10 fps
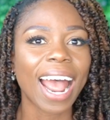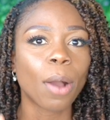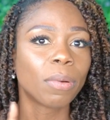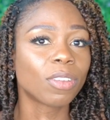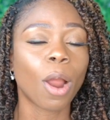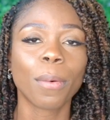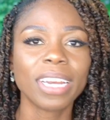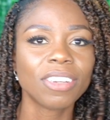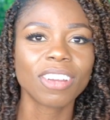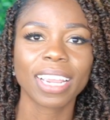I was
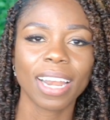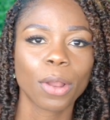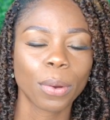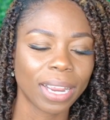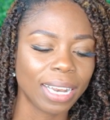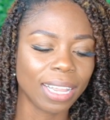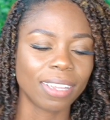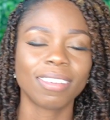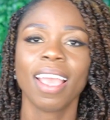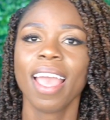already checking out
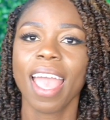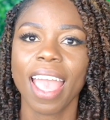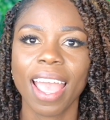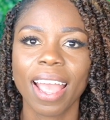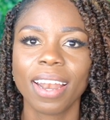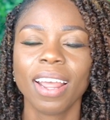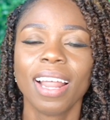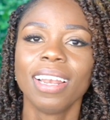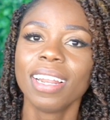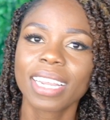Craigslist and
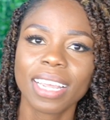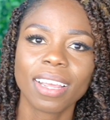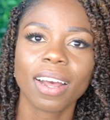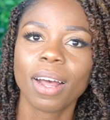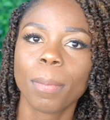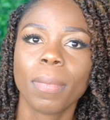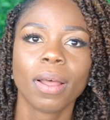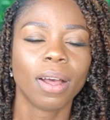looking up